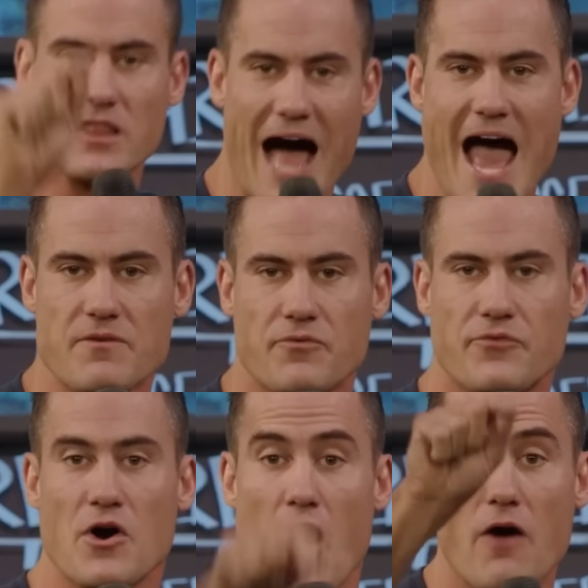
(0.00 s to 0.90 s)
life
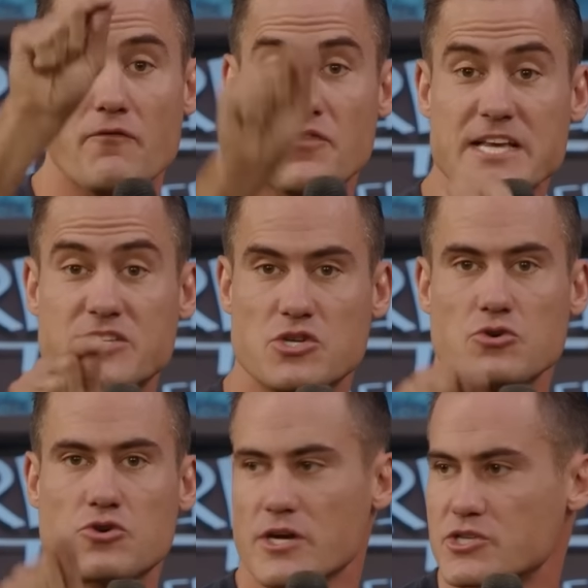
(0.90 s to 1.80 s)
of these
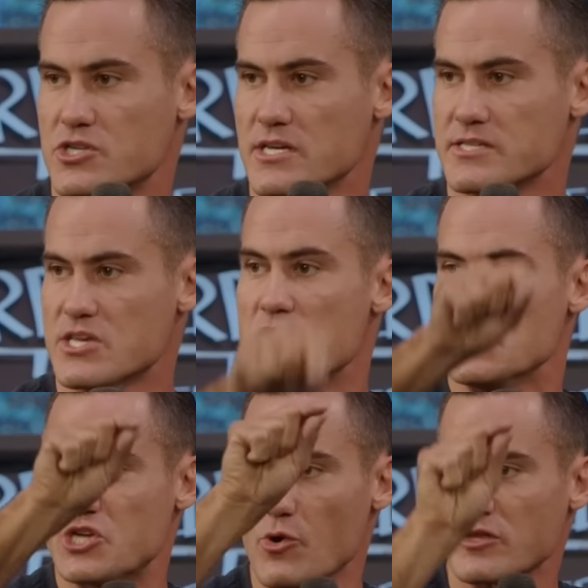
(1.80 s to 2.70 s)
two Christians
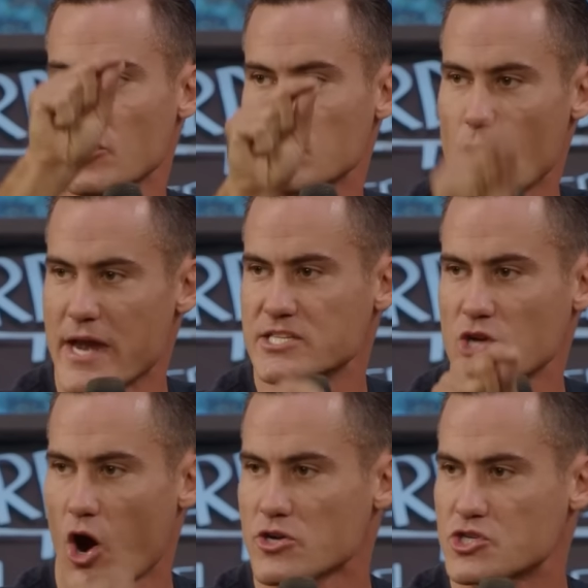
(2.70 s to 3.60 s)
during their greatest
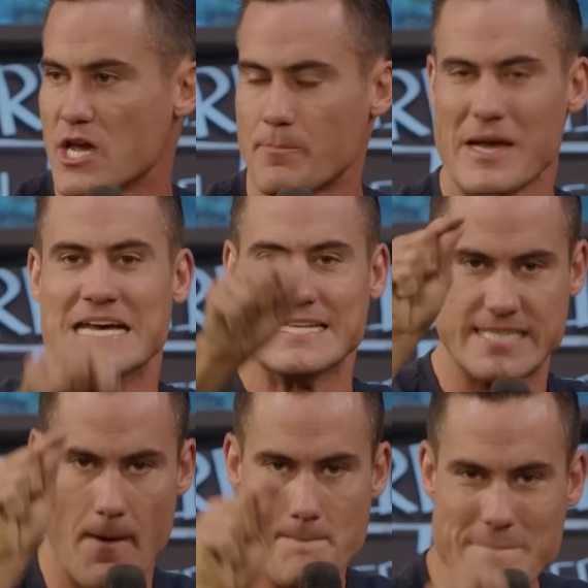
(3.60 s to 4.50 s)
hardship
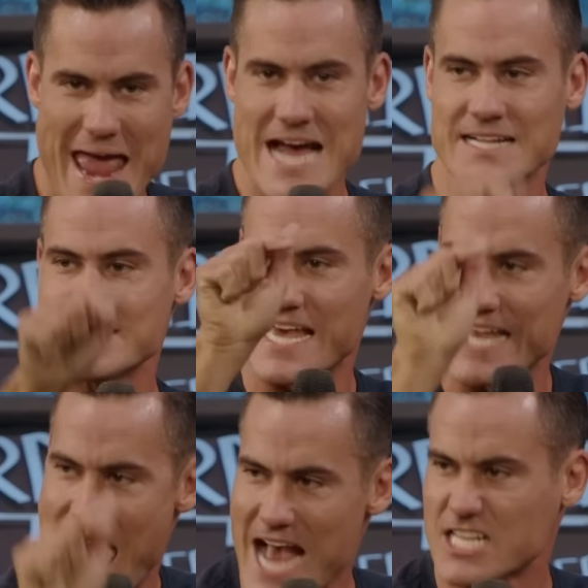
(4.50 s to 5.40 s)
demands an
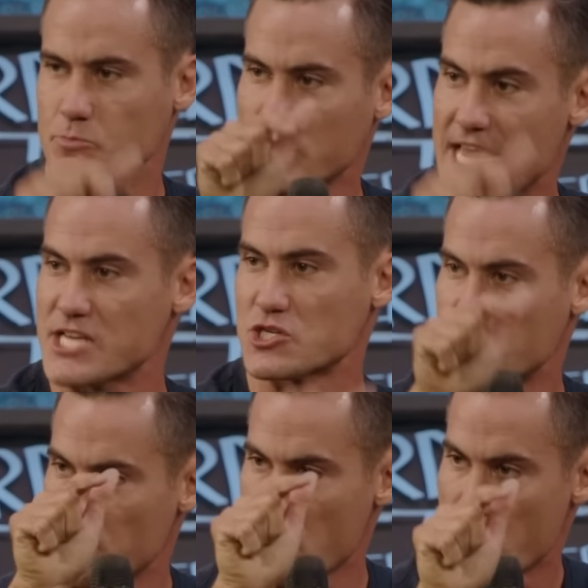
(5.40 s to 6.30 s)
explanation
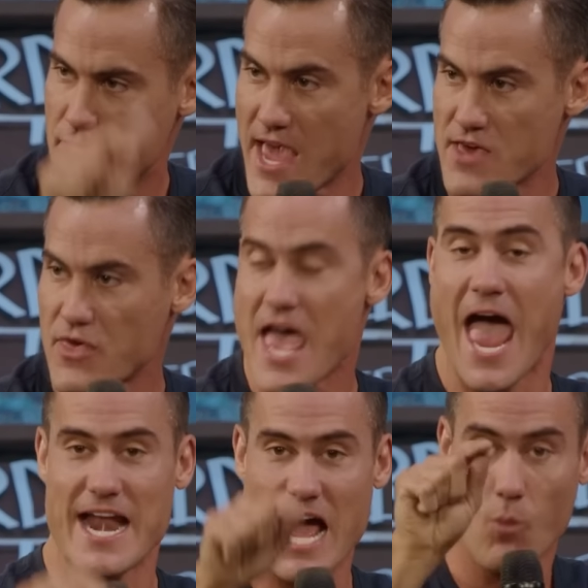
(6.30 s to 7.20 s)
for their faith,
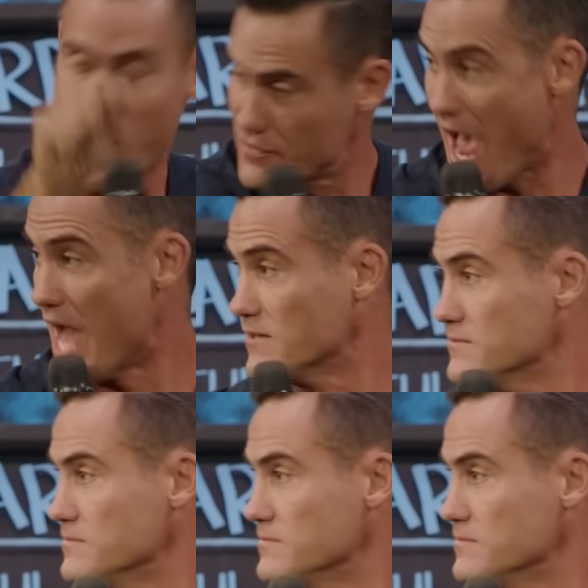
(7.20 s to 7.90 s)
and I want that.